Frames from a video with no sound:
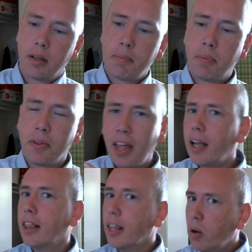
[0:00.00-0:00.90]
But that
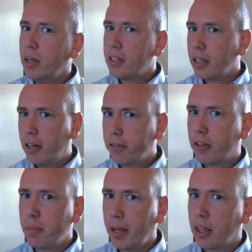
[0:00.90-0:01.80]
alone isn't enough
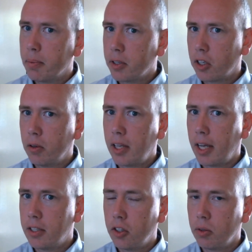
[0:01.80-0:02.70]
to make them a
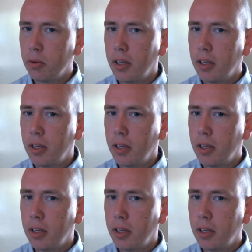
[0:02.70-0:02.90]
securitized issue.